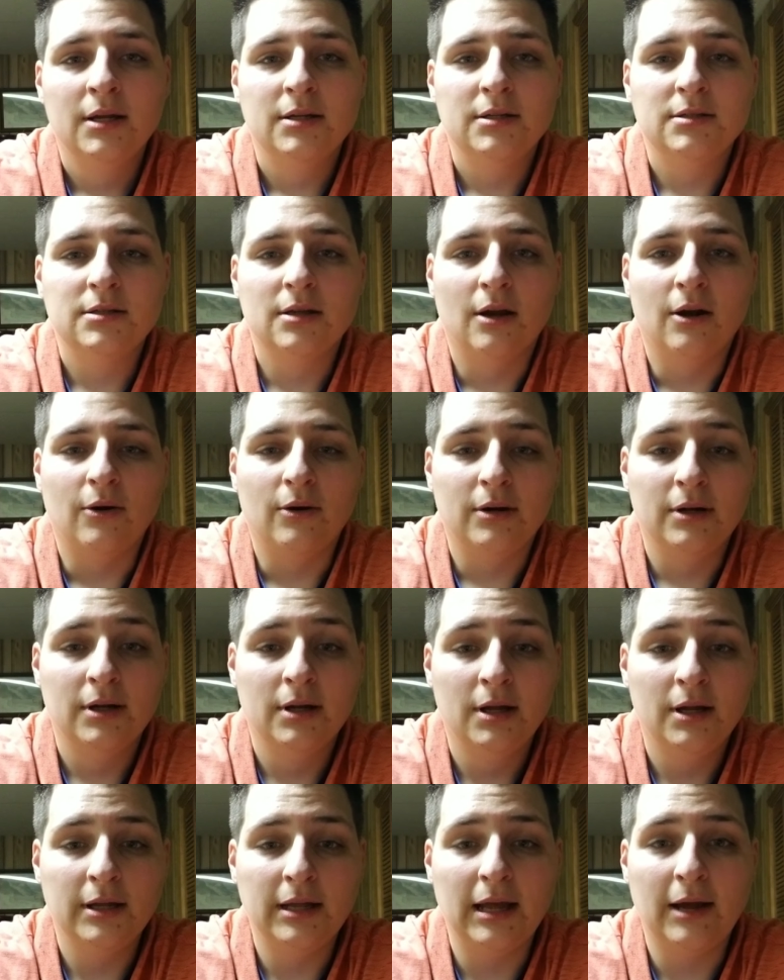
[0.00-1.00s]
So,
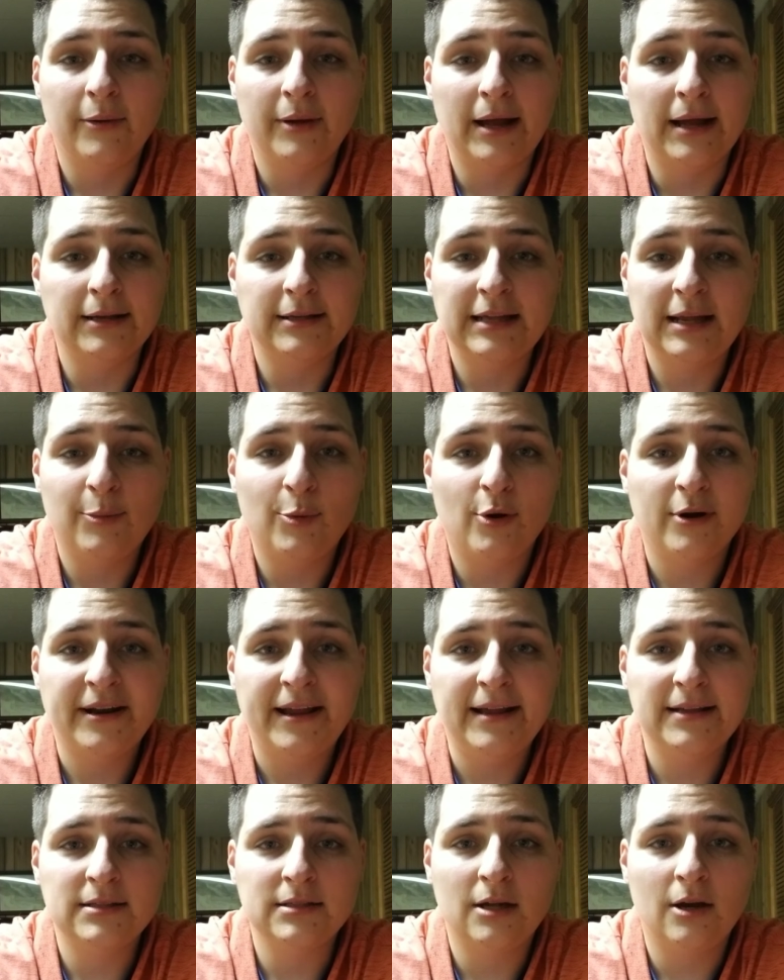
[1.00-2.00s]
yeah, we got 10 more
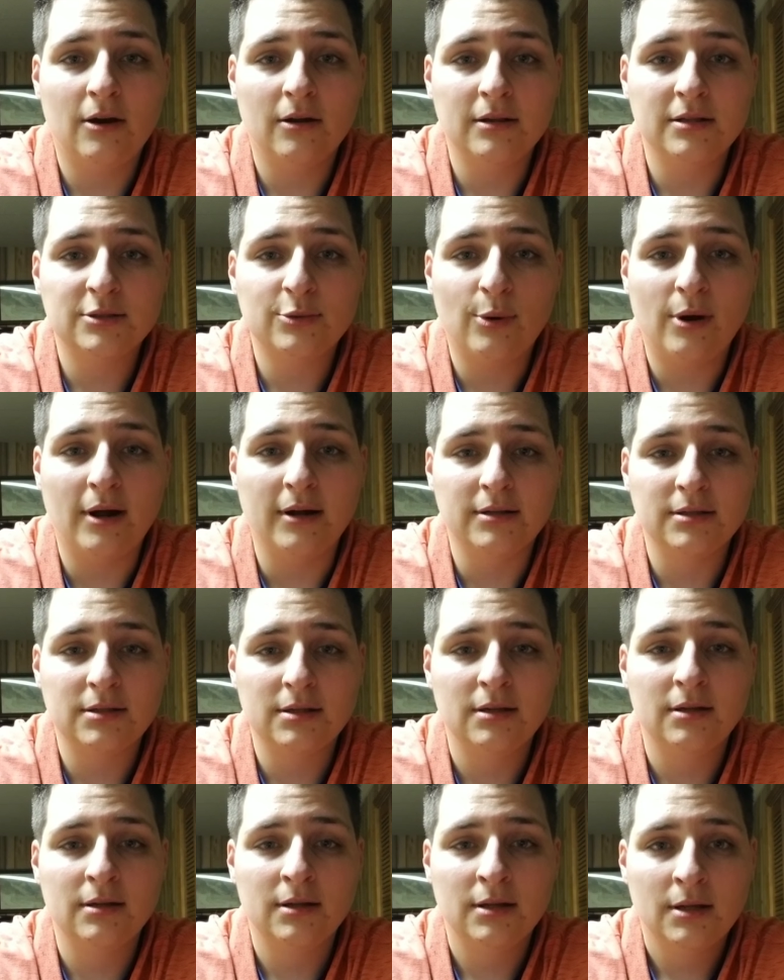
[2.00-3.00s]
days to go of the
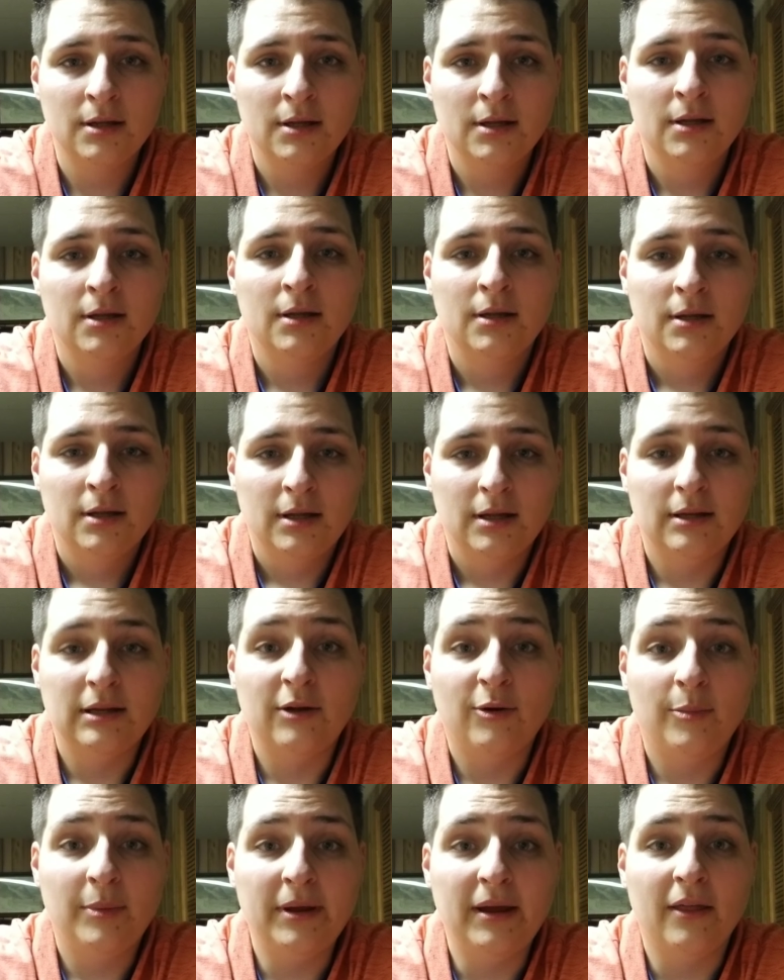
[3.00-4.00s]
squats. And then
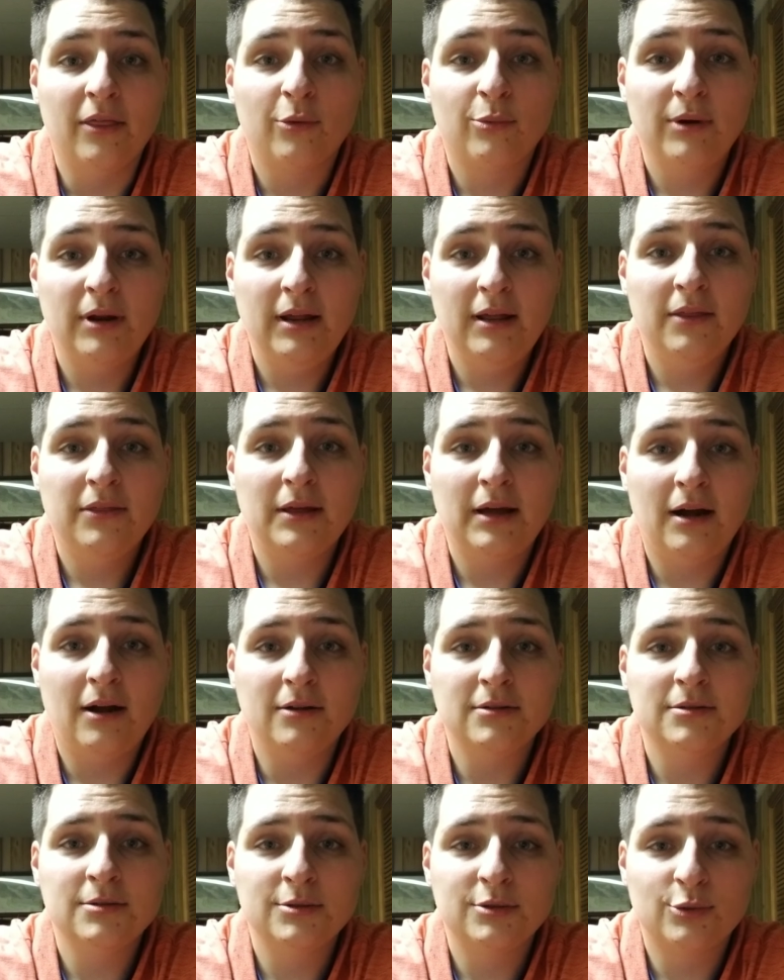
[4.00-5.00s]
we'll be at
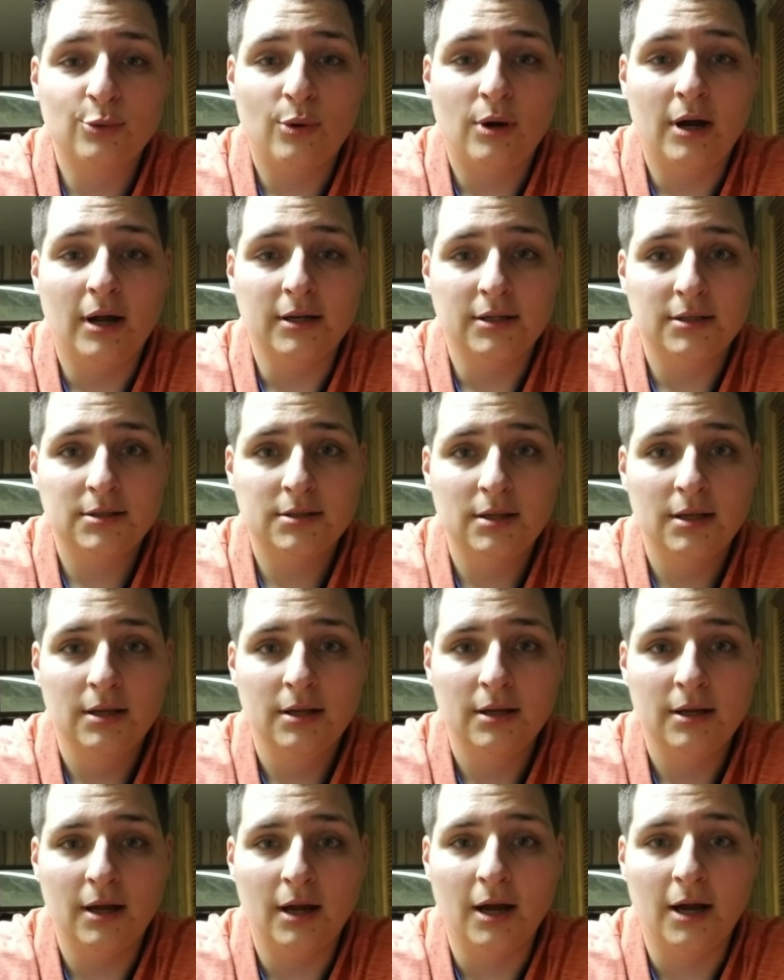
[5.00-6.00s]
3,000 squats.
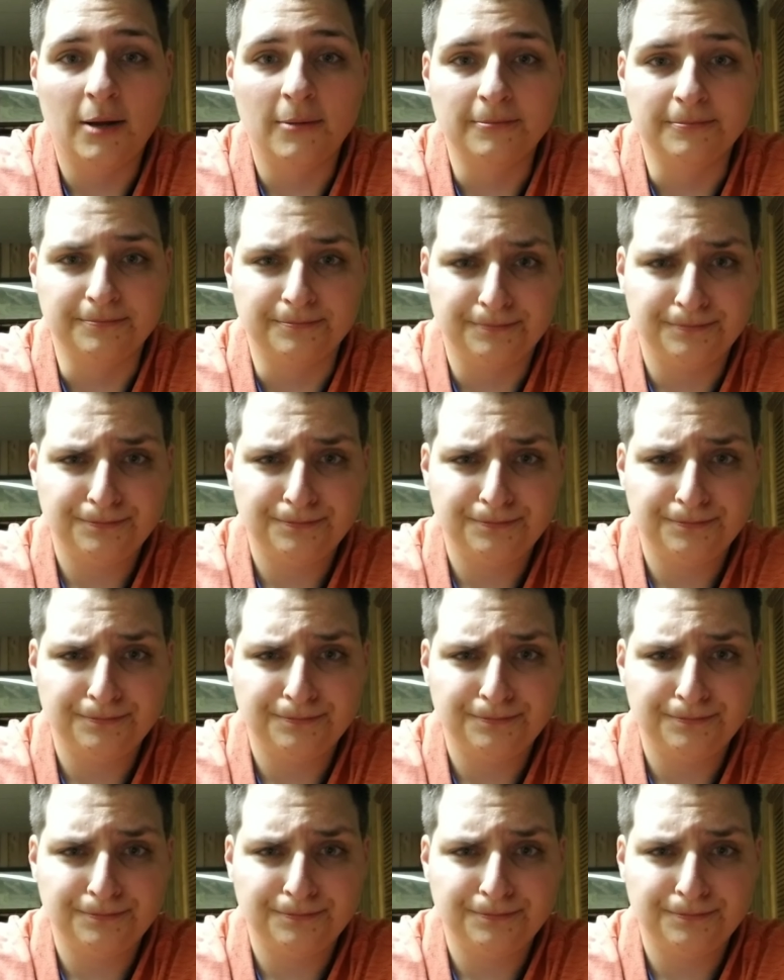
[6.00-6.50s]
Um,